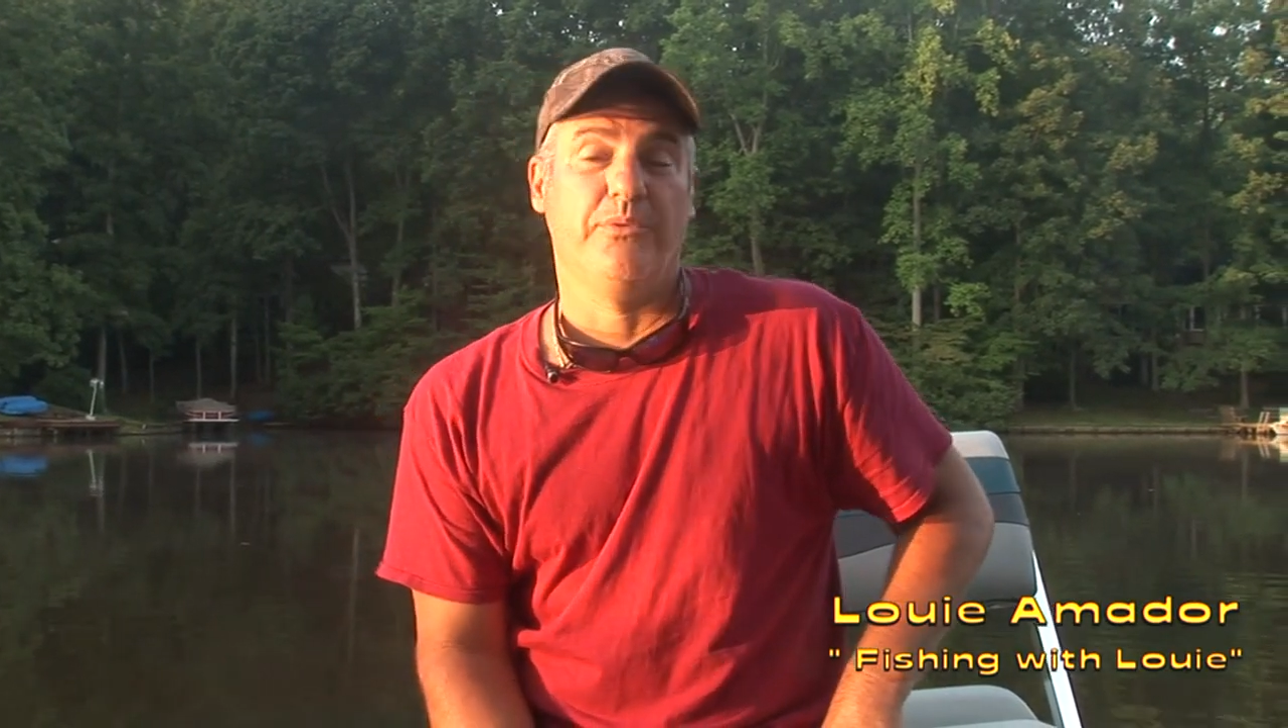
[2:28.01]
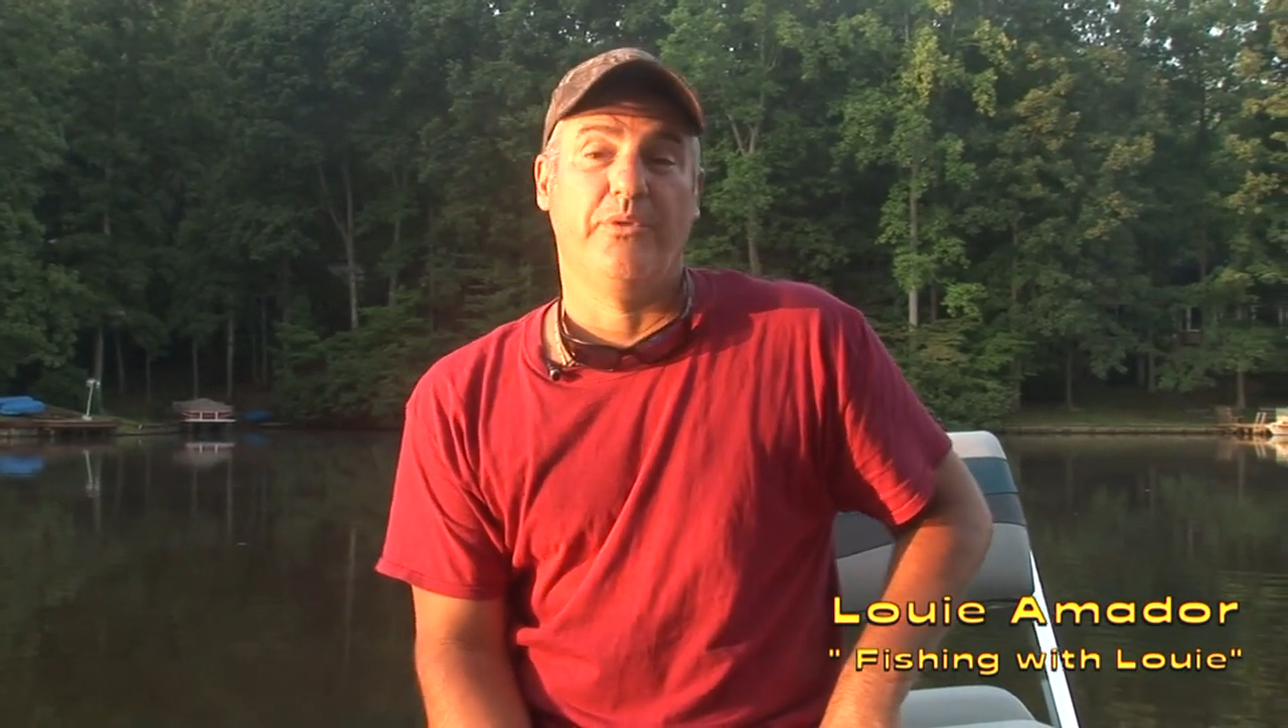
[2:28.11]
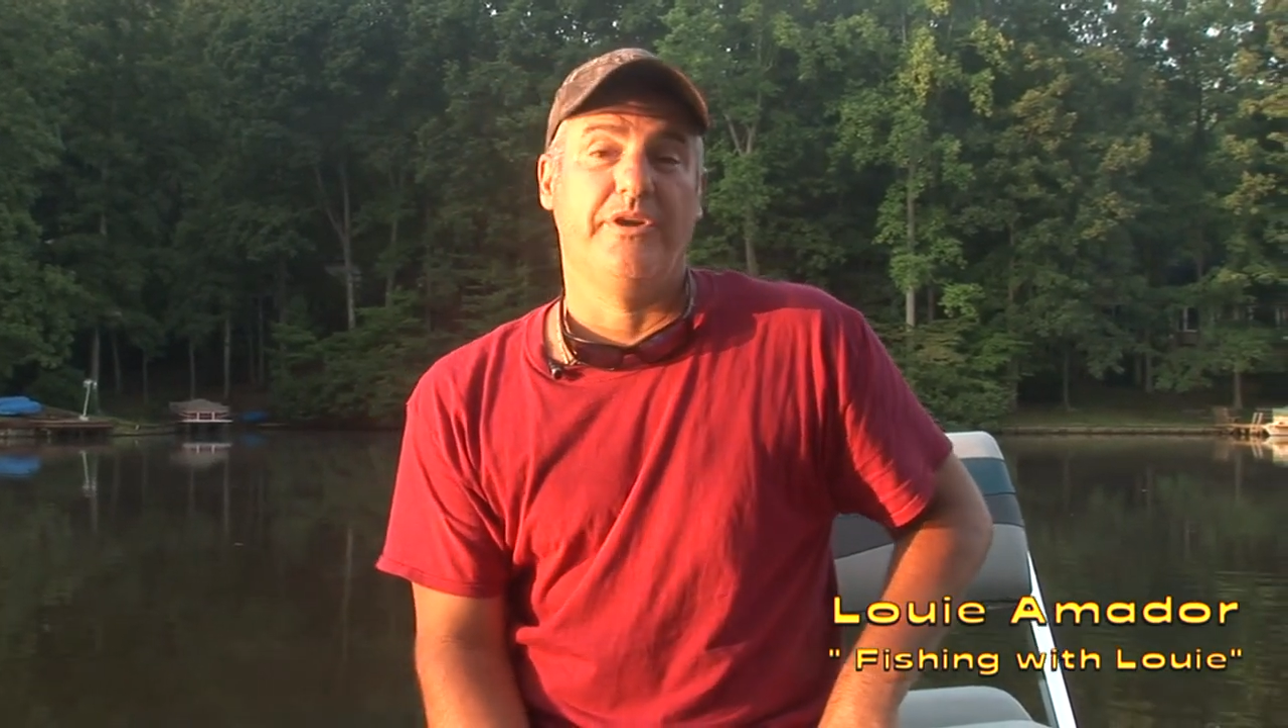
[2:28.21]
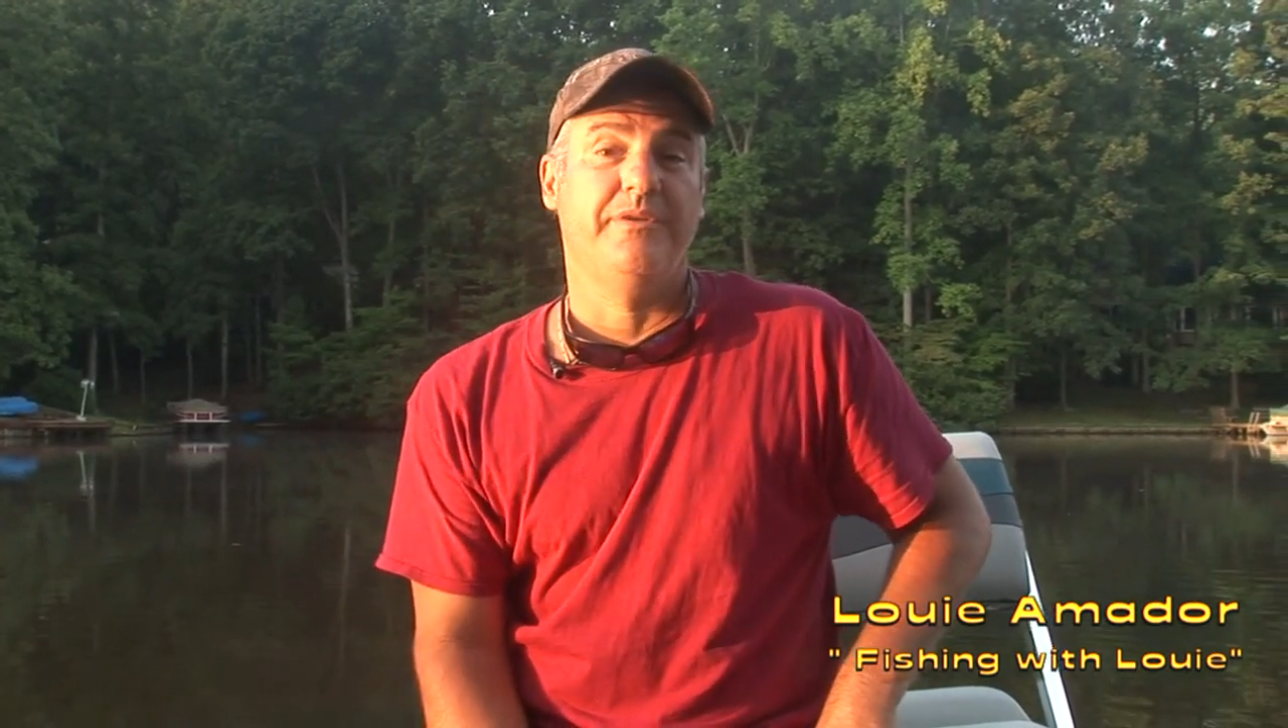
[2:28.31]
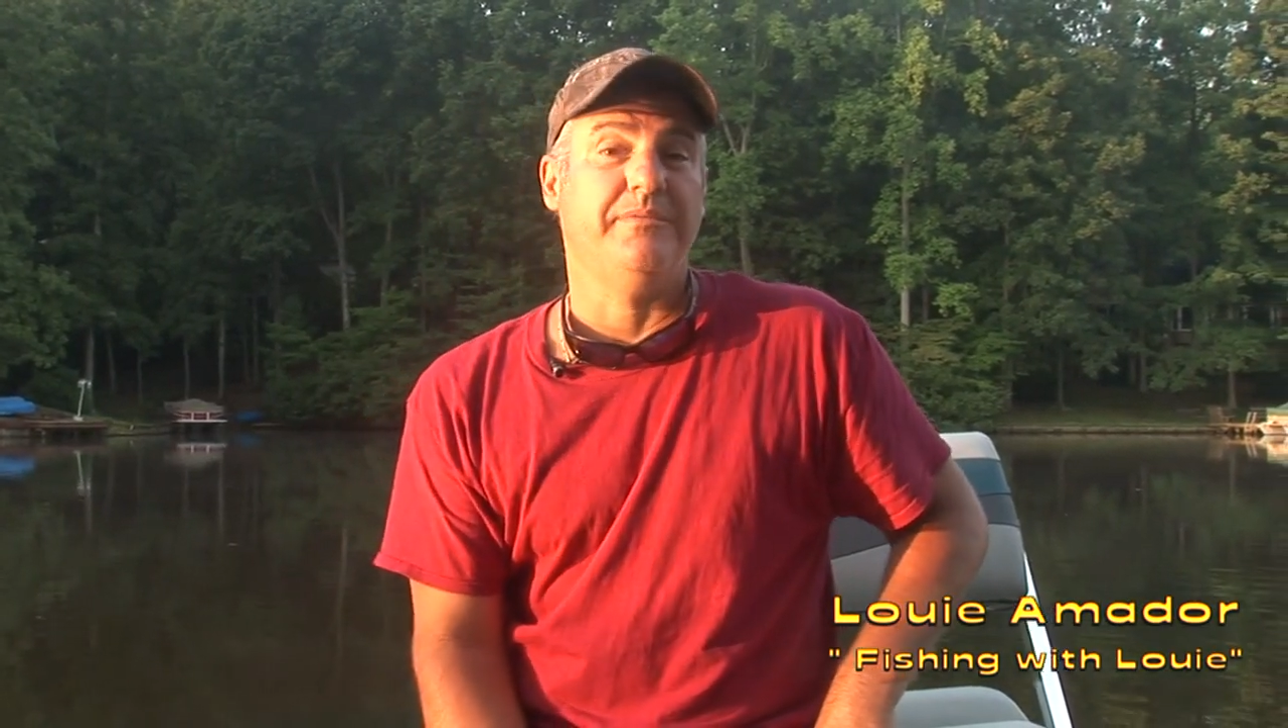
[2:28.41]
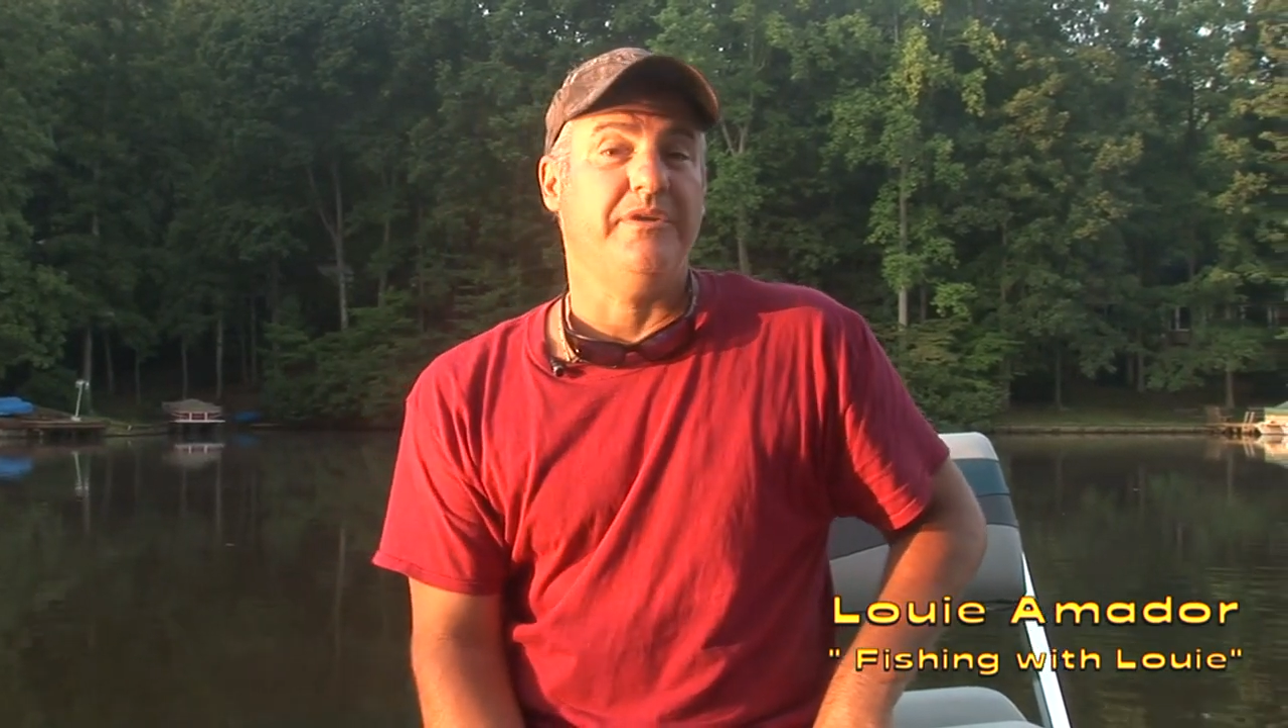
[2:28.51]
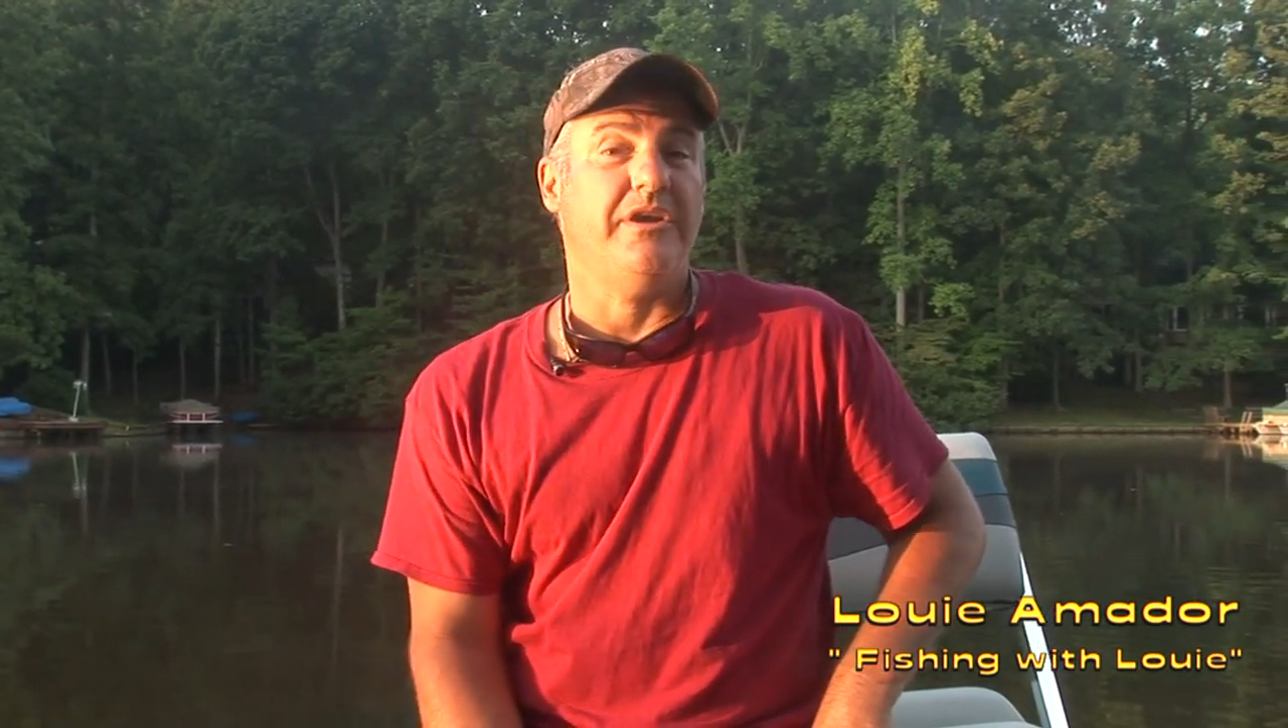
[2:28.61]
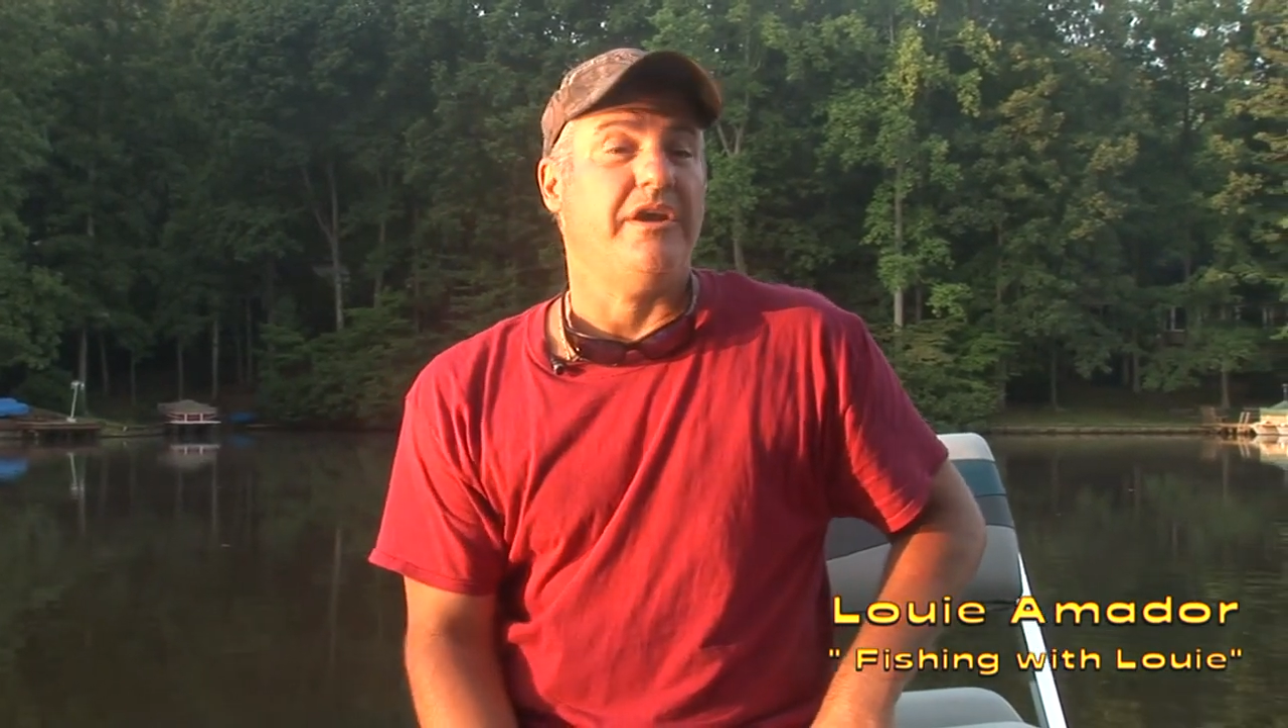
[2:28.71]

we're in